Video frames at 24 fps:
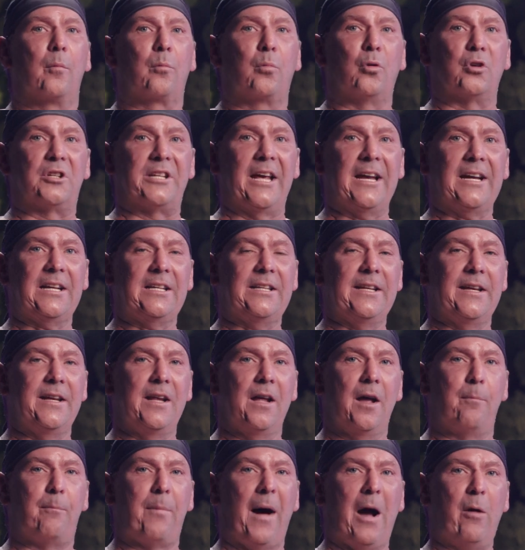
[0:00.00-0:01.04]

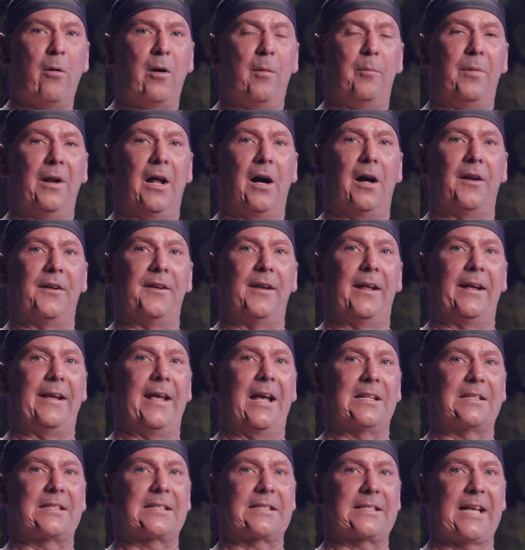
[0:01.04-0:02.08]
Protecting a power plant
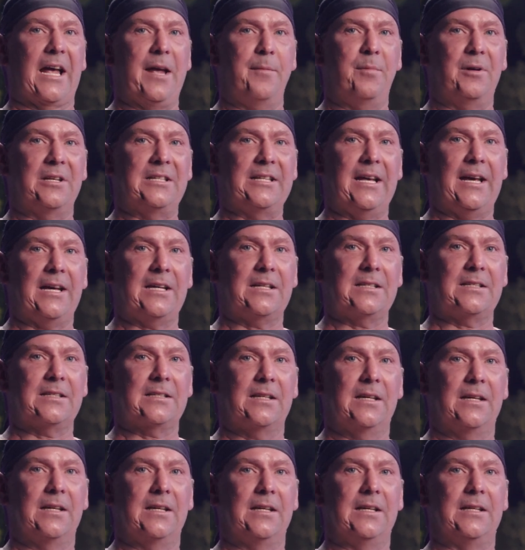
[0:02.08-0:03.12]
against cyber
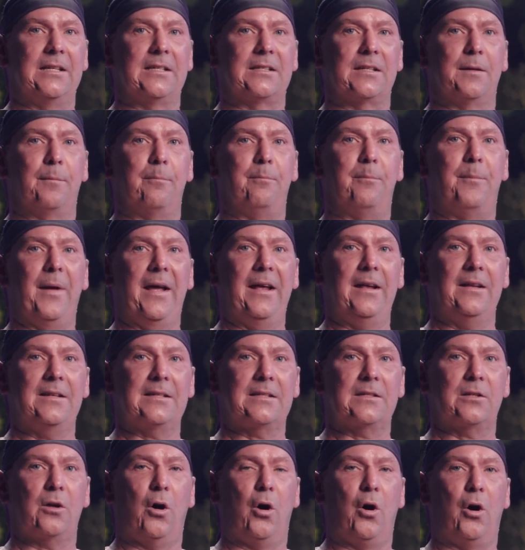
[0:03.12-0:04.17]
attacks is
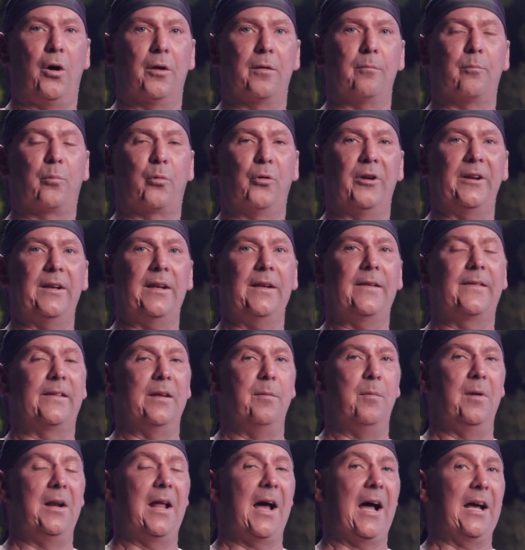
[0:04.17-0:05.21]
based on pretty
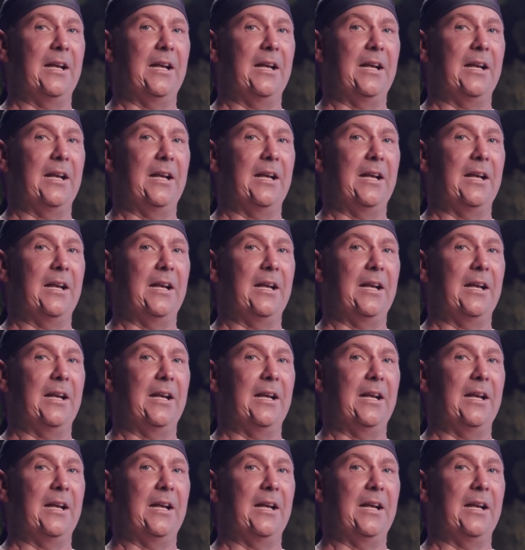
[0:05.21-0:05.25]
similar